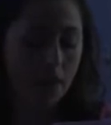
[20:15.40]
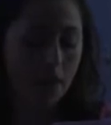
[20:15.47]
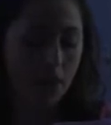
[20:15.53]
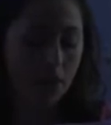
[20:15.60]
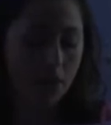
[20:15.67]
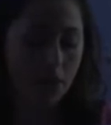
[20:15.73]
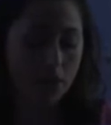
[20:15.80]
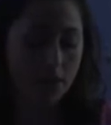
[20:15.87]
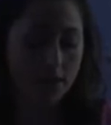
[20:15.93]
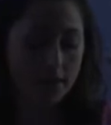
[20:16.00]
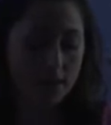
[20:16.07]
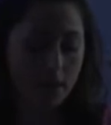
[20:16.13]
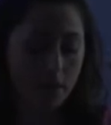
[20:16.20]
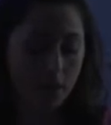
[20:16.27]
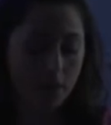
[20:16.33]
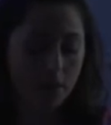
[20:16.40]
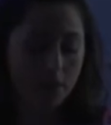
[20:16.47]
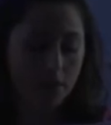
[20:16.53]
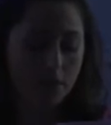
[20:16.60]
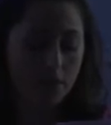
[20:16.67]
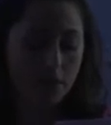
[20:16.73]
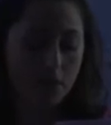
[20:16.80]
Allow yourself
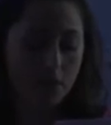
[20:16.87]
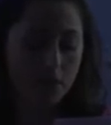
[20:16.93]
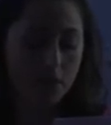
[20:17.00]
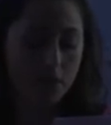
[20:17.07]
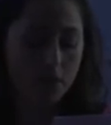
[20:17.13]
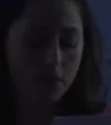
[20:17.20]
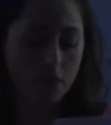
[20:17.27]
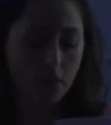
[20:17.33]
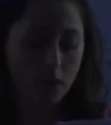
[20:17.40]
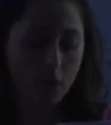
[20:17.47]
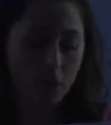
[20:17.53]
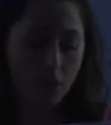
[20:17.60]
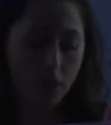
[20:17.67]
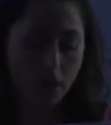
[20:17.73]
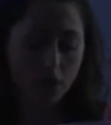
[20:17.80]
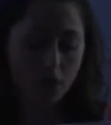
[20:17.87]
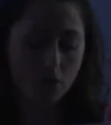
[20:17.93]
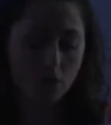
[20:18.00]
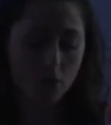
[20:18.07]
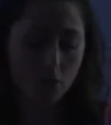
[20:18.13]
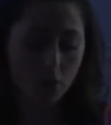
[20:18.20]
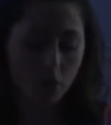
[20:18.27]
to go back to
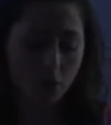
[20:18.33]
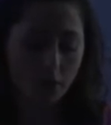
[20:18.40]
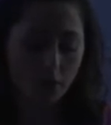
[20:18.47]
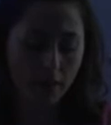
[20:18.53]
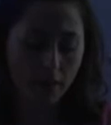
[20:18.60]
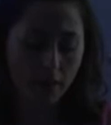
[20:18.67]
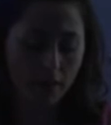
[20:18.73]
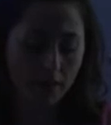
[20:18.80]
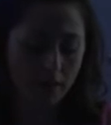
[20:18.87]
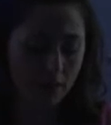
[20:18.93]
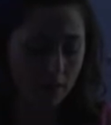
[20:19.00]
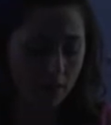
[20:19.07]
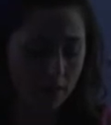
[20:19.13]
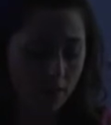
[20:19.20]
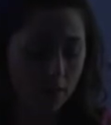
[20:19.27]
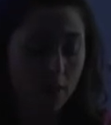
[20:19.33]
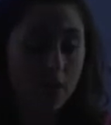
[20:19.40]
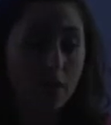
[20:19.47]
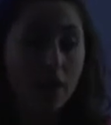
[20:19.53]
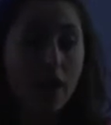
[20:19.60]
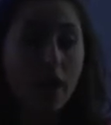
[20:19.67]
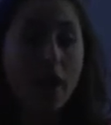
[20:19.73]
your breathing
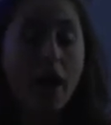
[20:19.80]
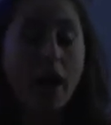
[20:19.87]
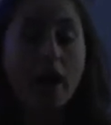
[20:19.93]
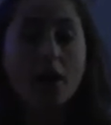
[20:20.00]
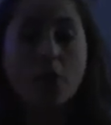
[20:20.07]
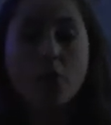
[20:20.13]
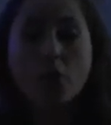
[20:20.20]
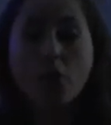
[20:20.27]
and